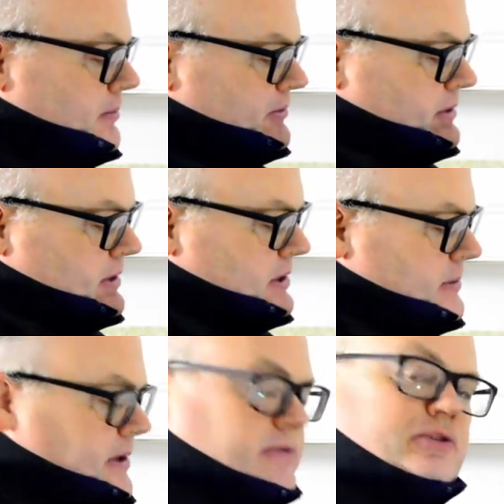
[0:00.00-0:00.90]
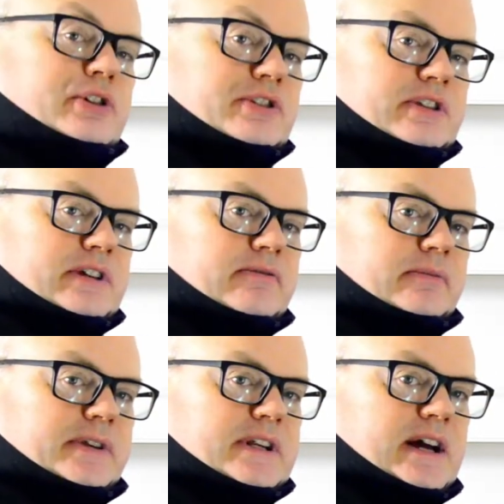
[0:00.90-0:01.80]
stars page you can see
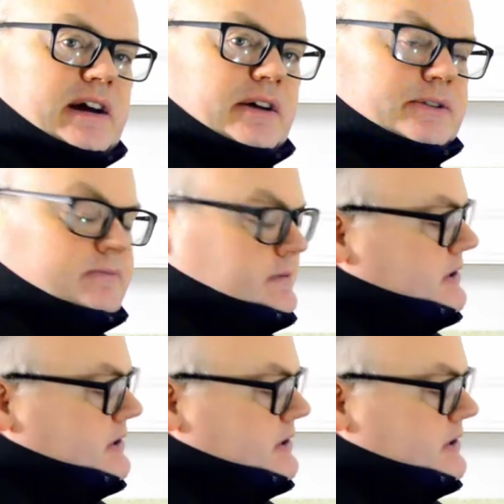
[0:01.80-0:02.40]
from in town.